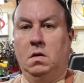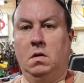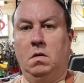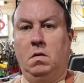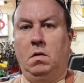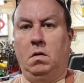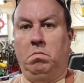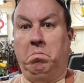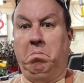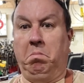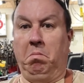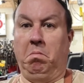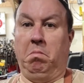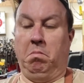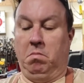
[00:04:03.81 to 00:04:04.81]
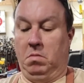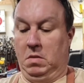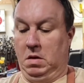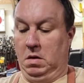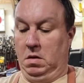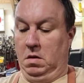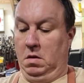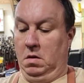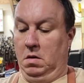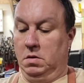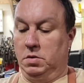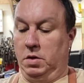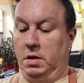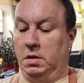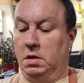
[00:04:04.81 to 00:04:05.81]
Yeah. So
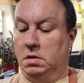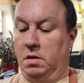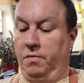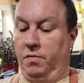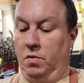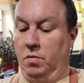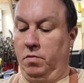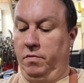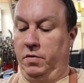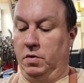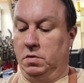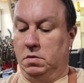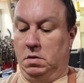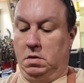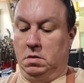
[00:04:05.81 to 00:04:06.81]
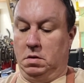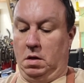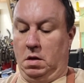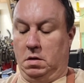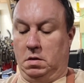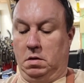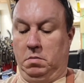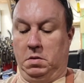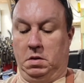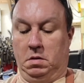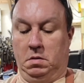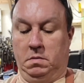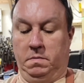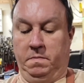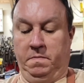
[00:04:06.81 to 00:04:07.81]
yeah, it does have forward and reverse, and there's lock in the middle.
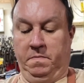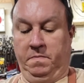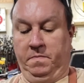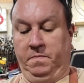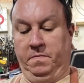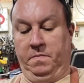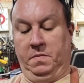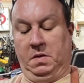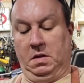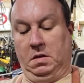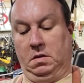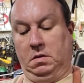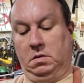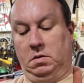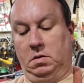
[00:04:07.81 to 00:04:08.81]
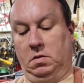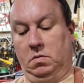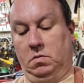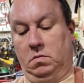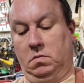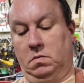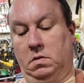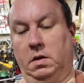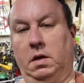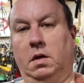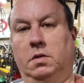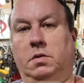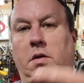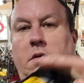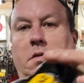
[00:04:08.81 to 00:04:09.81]
And so it
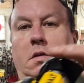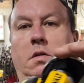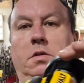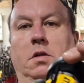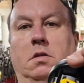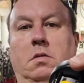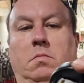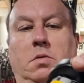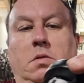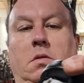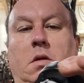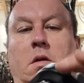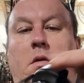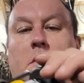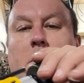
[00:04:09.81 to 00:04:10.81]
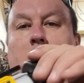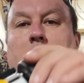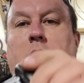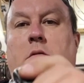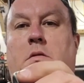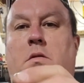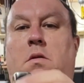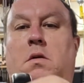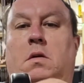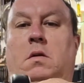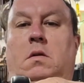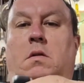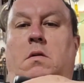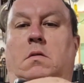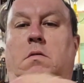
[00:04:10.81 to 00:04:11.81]
also has the adjustable
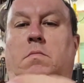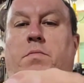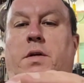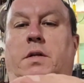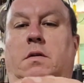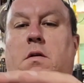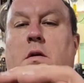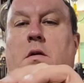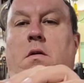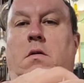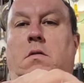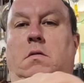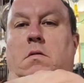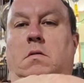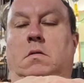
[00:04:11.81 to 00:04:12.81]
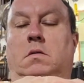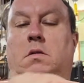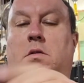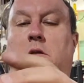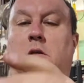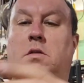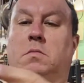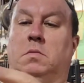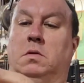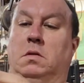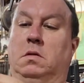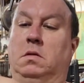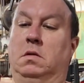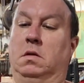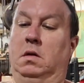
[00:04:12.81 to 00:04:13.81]
little blade guard. It's adjustable,
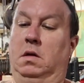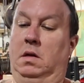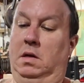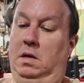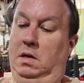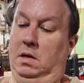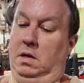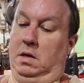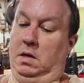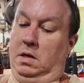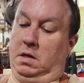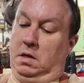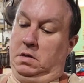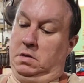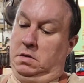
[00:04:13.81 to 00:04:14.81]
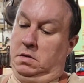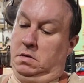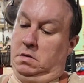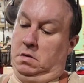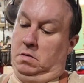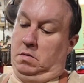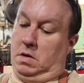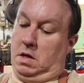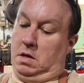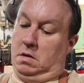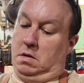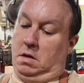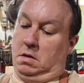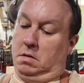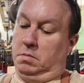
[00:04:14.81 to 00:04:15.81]
and I guess you can't
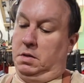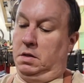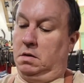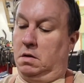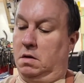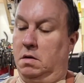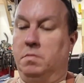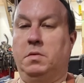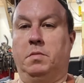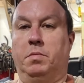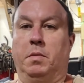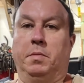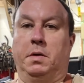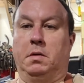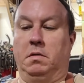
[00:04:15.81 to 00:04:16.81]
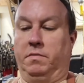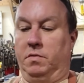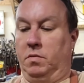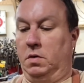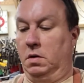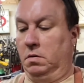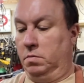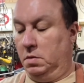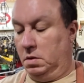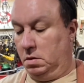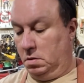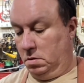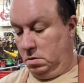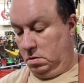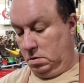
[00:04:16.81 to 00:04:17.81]
take the blade guard out. I mean, you probably could if you wanted, but
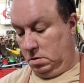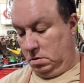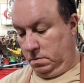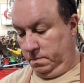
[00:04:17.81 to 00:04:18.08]
yeah.